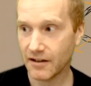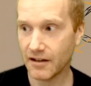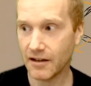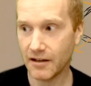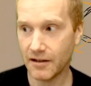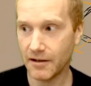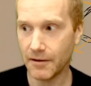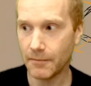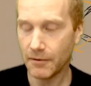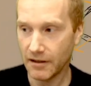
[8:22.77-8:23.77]

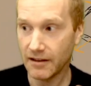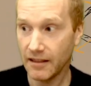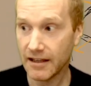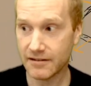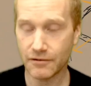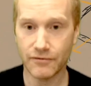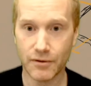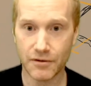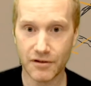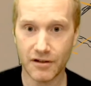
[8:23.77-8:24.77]
a lesser
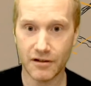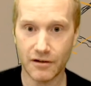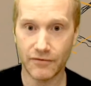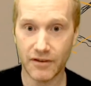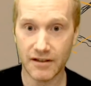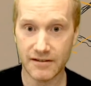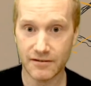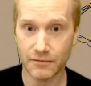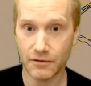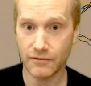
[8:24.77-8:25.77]
version of this
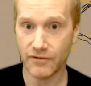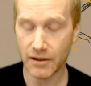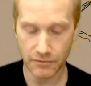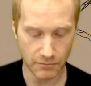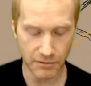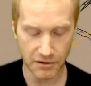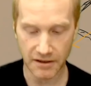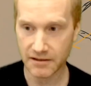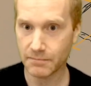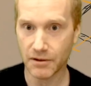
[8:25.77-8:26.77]
sort of outer body
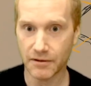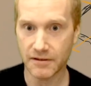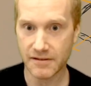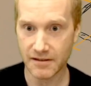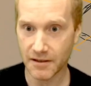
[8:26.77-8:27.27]
experience.